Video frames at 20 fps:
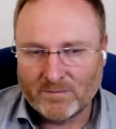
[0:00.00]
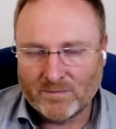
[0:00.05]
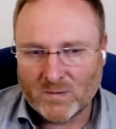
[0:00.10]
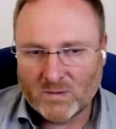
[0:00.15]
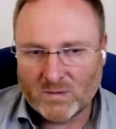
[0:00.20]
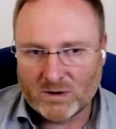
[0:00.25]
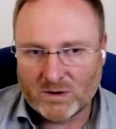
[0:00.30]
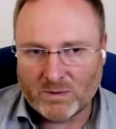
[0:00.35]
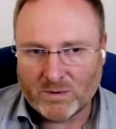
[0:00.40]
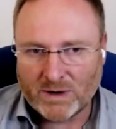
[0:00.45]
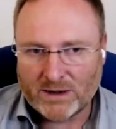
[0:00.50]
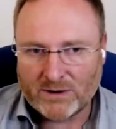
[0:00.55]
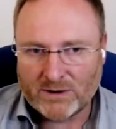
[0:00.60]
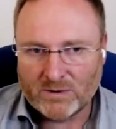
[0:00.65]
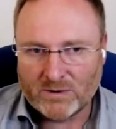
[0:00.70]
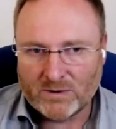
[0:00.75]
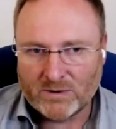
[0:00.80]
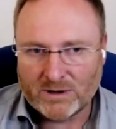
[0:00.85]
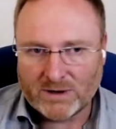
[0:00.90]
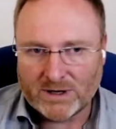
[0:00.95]
all the way through the
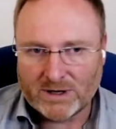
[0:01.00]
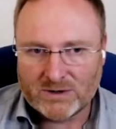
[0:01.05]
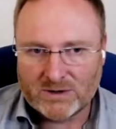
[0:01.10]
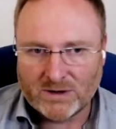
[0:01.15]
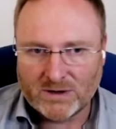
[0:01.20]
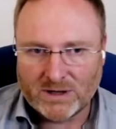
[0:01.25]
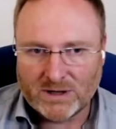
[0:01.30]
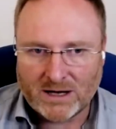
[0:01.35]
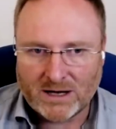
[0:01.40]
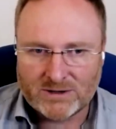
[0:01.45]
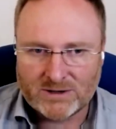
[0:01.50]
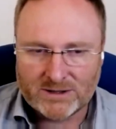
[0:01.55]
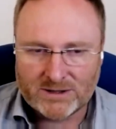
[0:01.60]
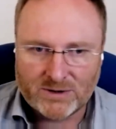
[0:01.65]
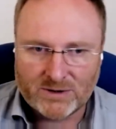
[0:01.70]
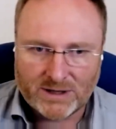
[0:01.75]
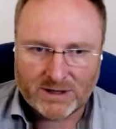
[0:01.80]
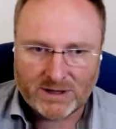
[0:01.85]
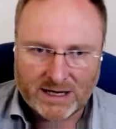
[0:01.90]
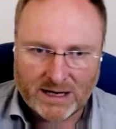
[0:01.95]
grid to the households,
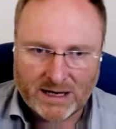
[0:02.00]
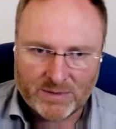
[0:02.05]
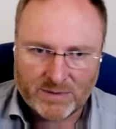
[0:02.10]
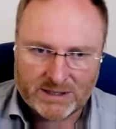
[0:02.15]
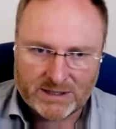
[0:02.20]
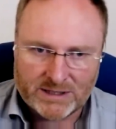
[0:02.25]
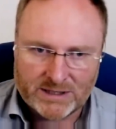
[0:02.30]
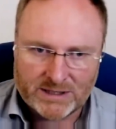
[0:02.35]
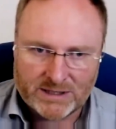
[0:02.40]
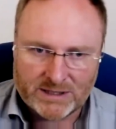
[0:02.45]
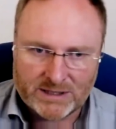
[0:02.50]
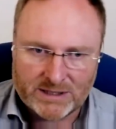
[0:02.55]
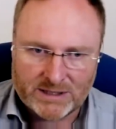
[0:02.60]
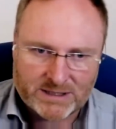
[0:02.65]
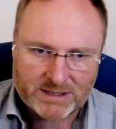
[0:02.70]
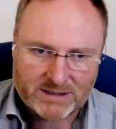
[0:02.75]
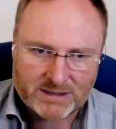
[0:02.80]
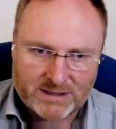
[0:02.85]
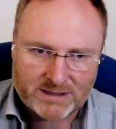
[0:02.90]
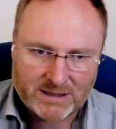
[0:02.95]
to the companies, to the
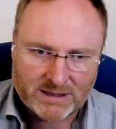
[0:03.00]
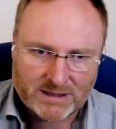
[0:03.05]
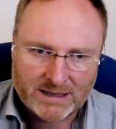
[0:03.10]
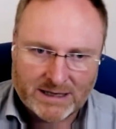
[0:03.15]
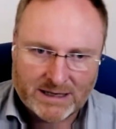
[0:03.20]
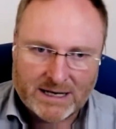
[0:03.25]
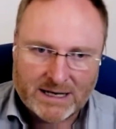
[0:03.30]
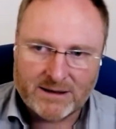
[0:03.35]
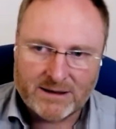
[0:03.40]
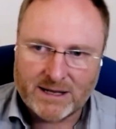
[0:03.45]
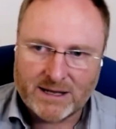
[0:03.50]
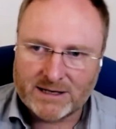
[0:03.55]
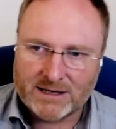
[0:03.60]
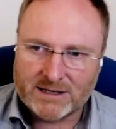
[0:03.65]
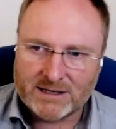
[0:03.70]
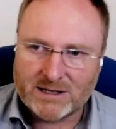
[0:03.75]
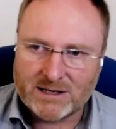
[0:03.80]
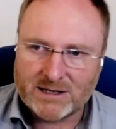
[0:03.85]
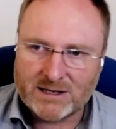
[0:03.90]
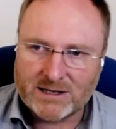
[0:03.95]
businesses. That is
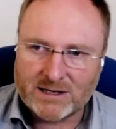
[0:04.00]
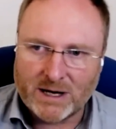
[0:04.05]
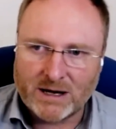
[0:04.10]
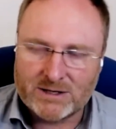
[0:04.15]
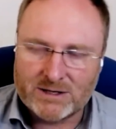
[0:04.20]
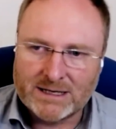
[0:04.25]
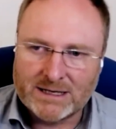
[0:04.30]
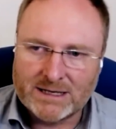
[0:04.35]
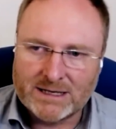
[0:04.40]
the way out.